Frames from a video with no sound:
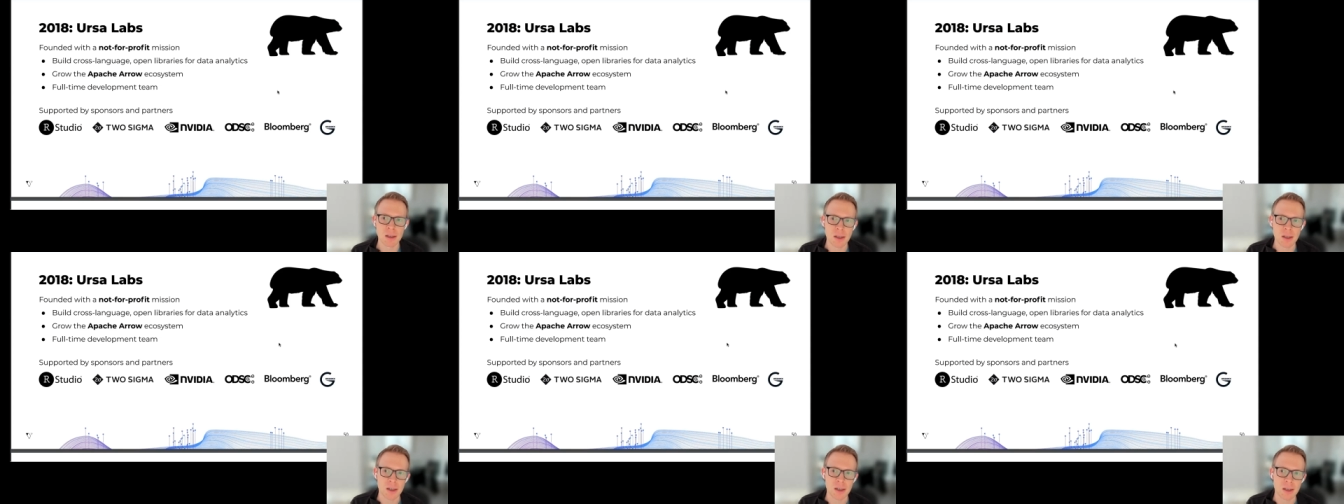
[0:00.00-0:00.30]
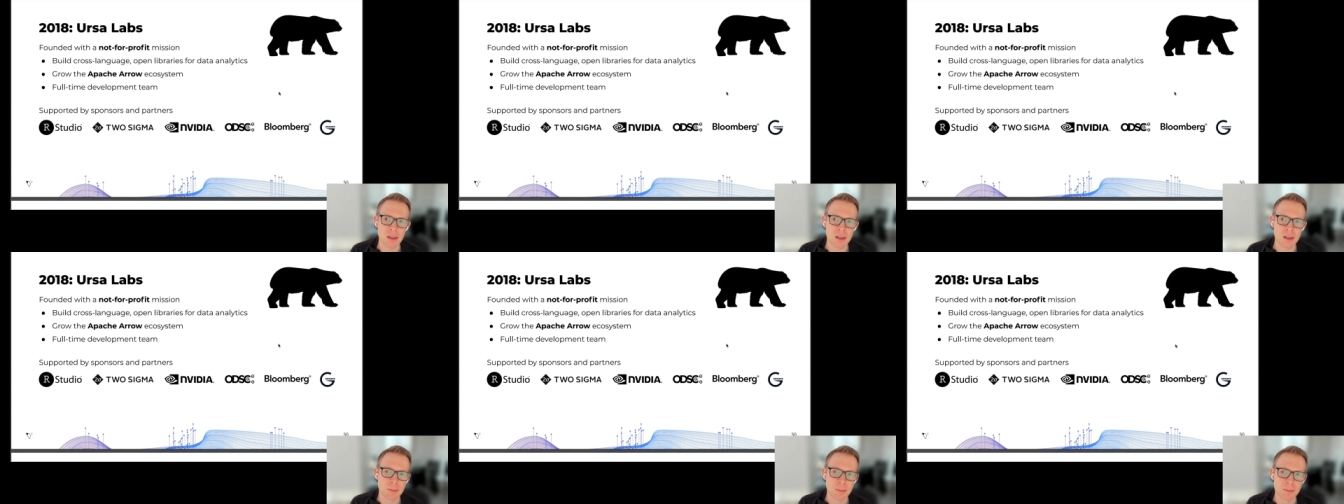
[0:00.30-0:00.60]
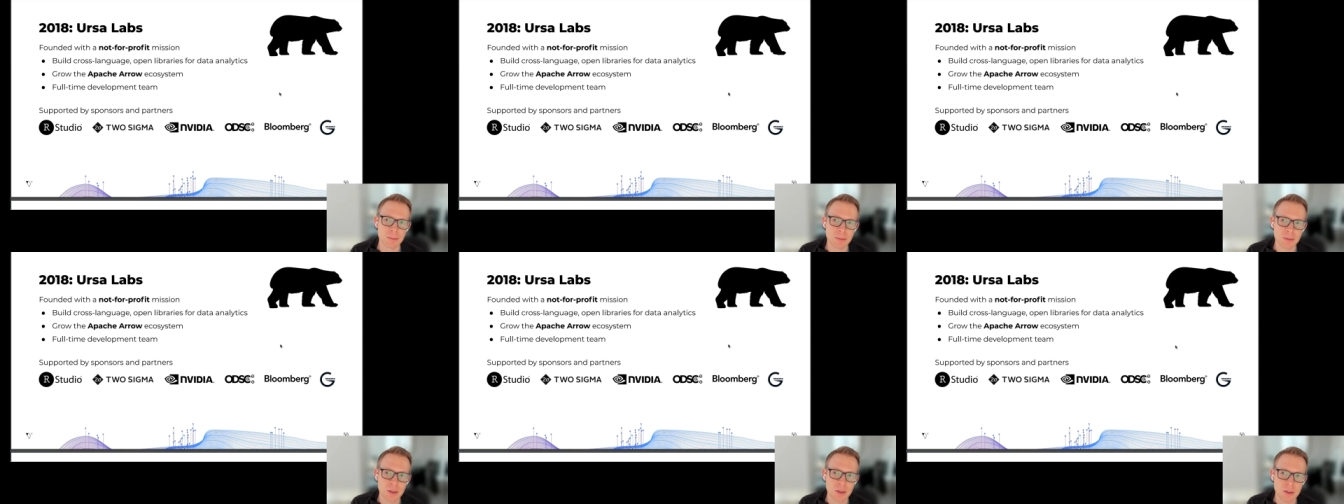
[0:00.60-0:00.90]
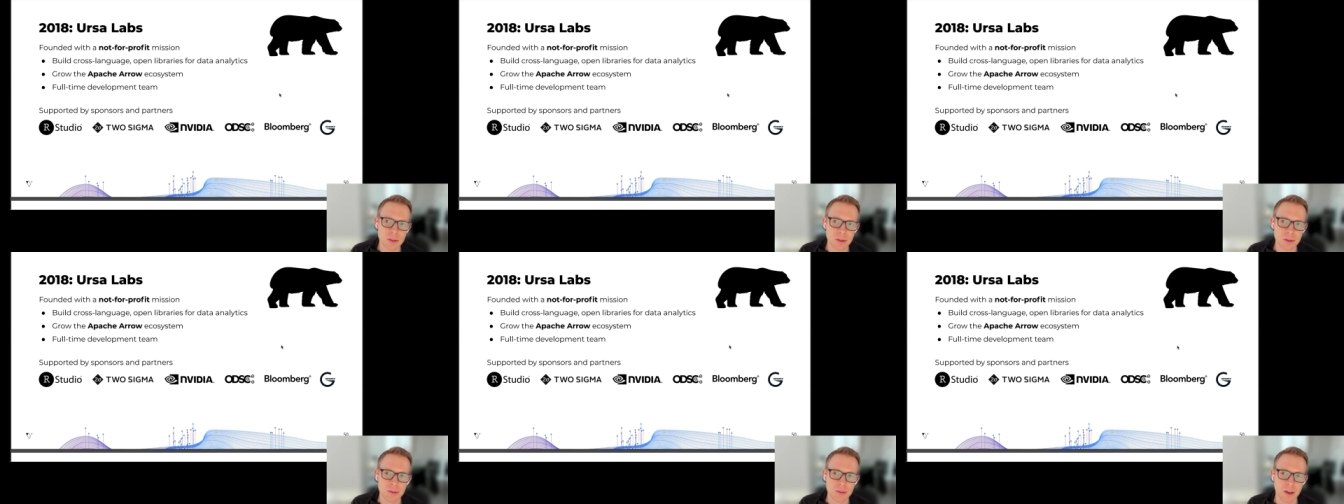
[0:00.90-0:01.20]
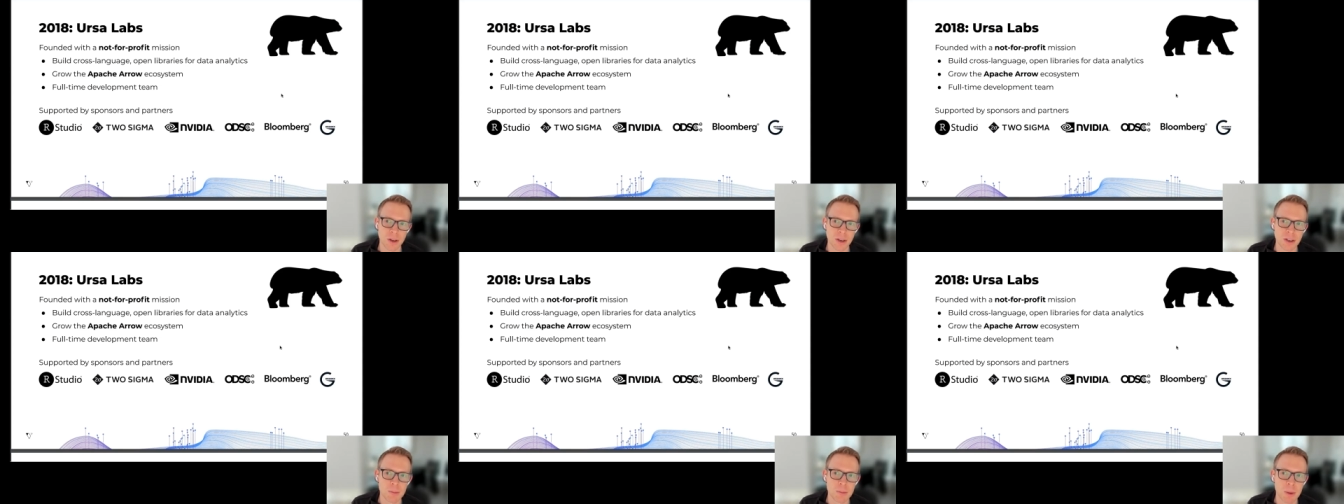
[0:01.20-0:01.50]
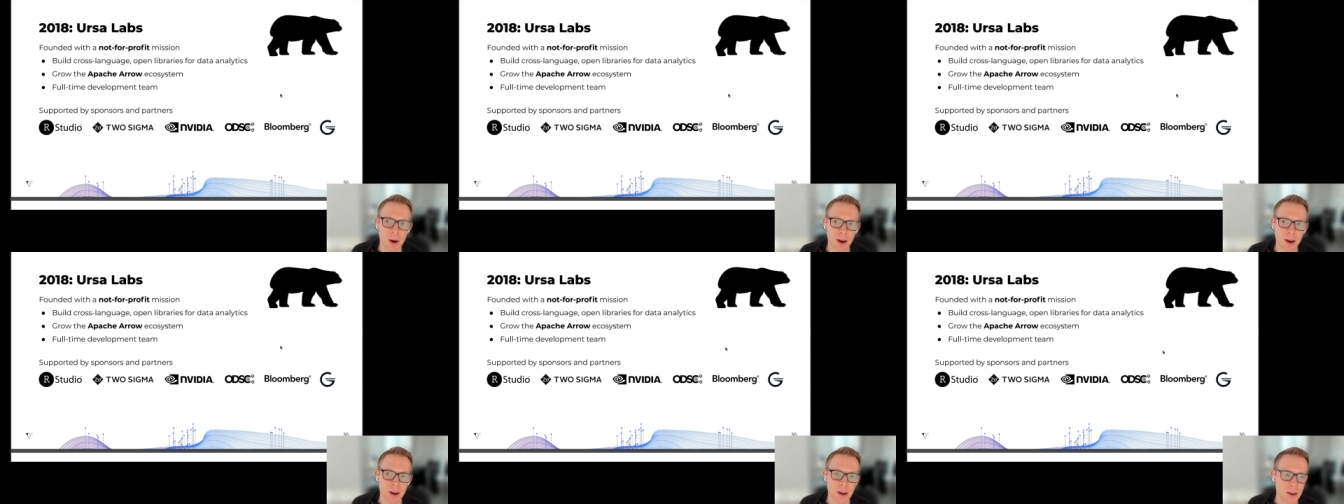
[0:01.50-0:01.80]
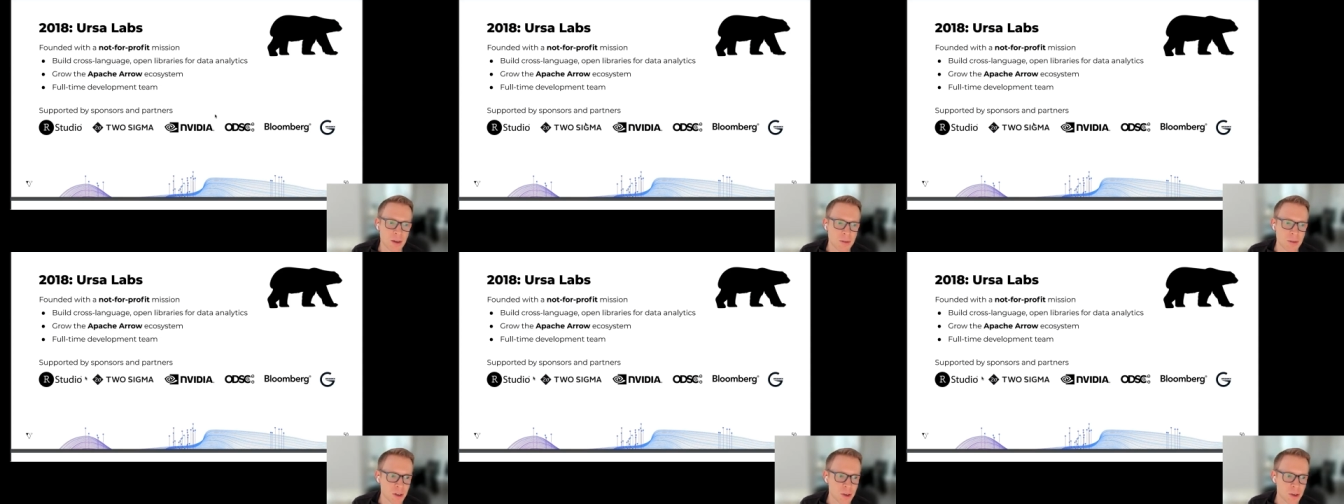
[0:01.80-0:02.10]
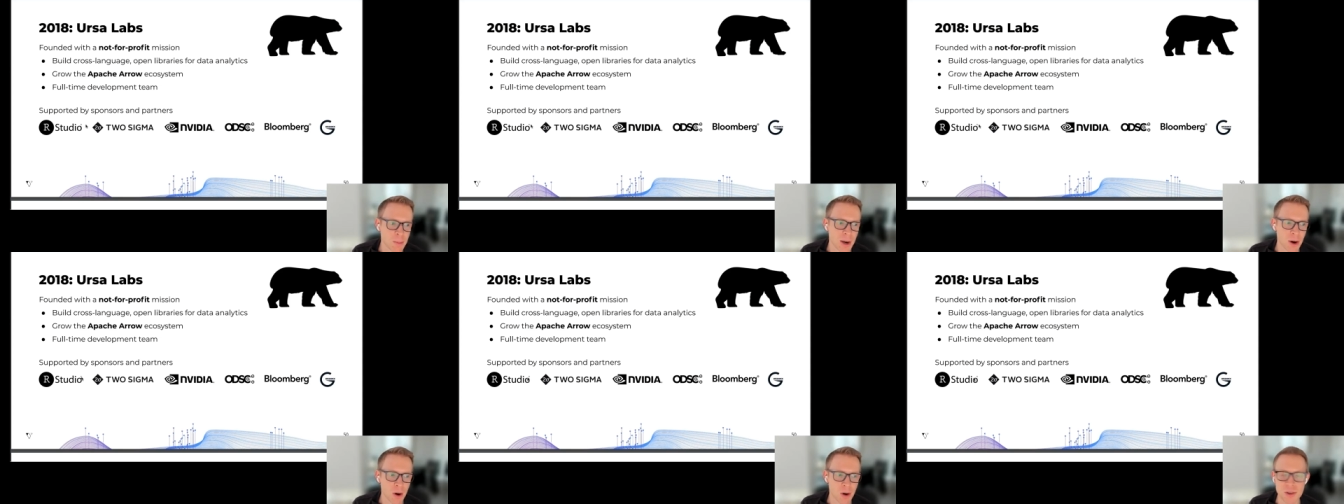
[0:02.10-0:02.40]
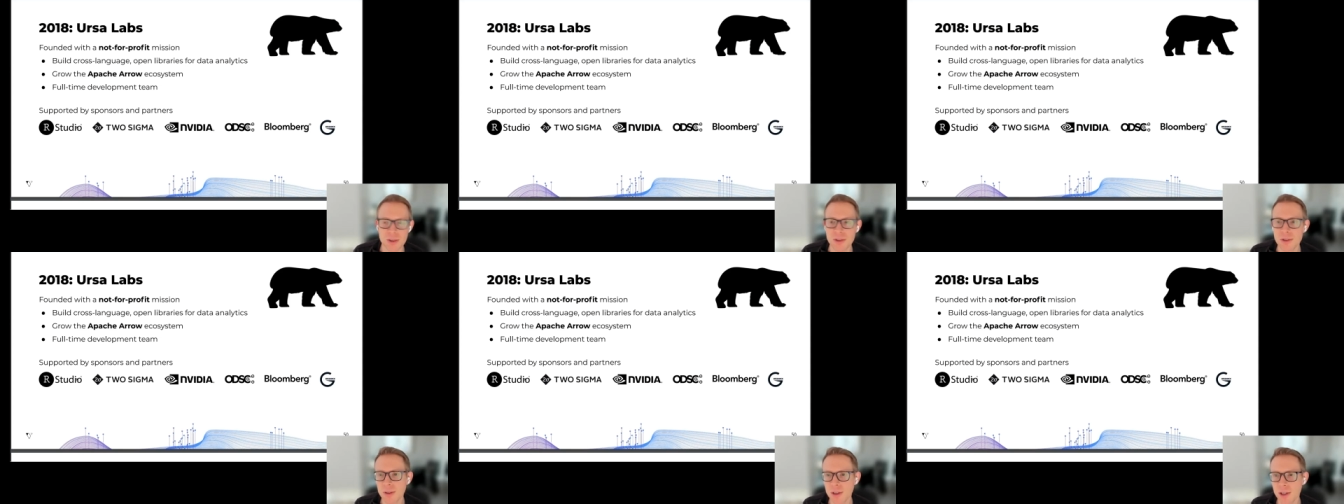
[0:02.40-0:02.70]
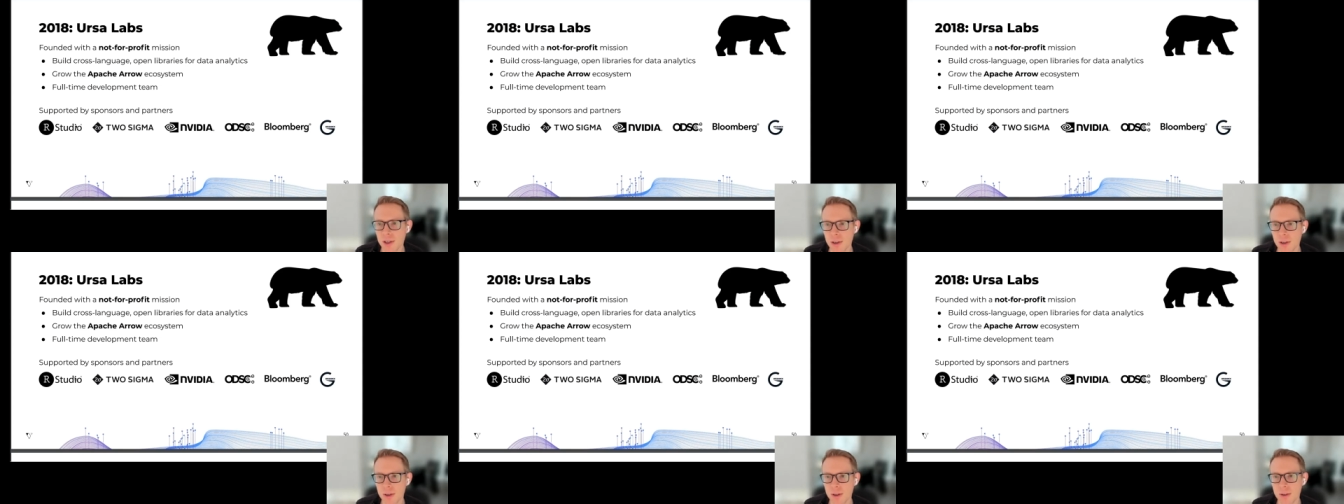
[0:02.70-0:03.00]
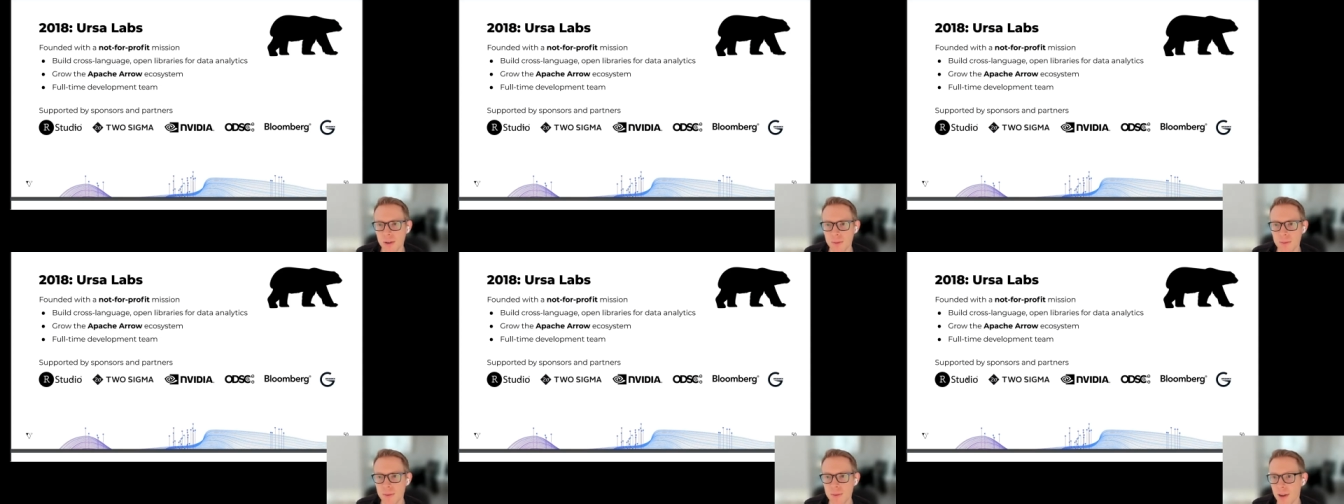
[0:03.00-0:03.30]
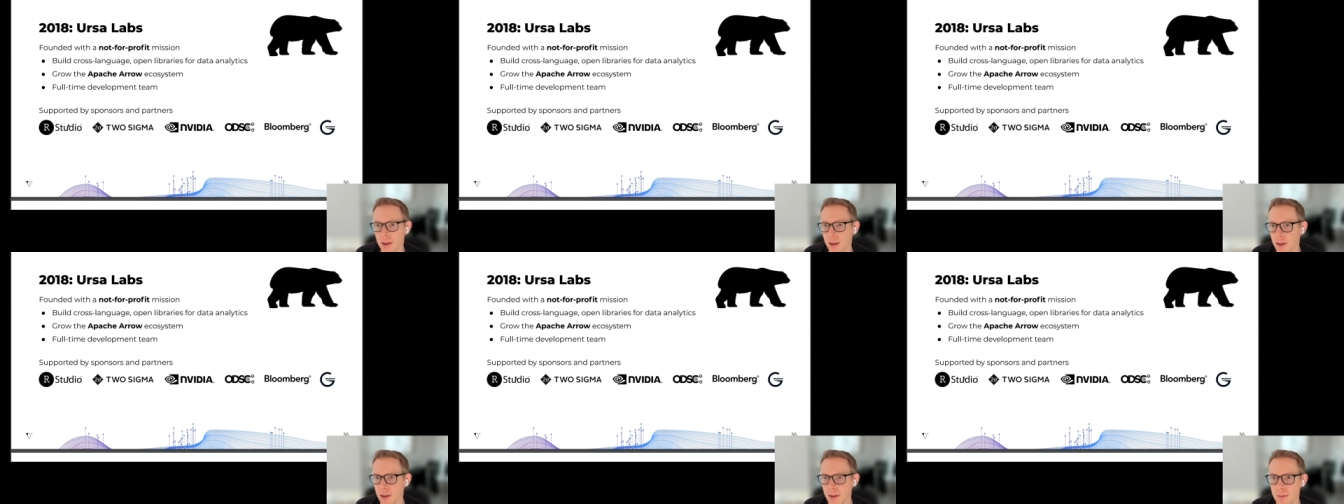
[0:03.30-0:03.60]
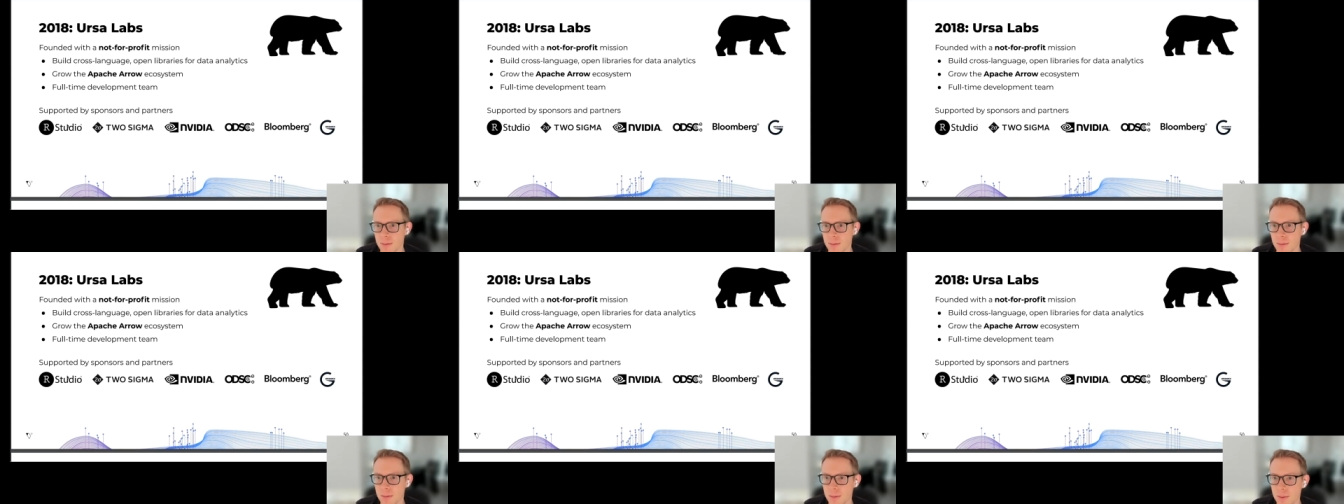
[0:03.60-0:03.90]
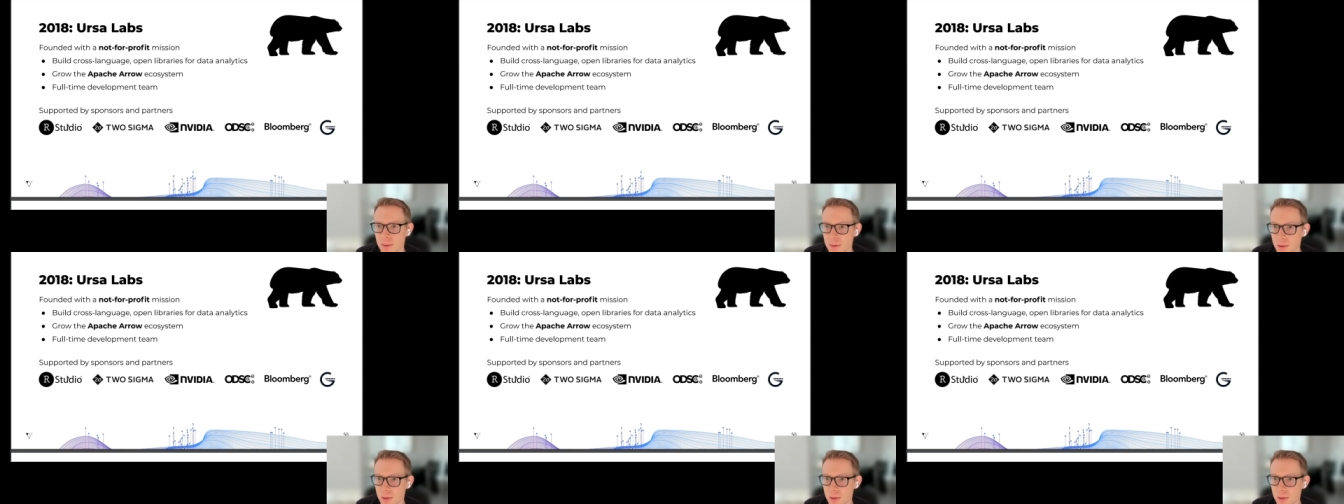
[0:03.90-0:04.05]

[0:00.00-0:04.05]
Um, so funded by funded by RStudio, um,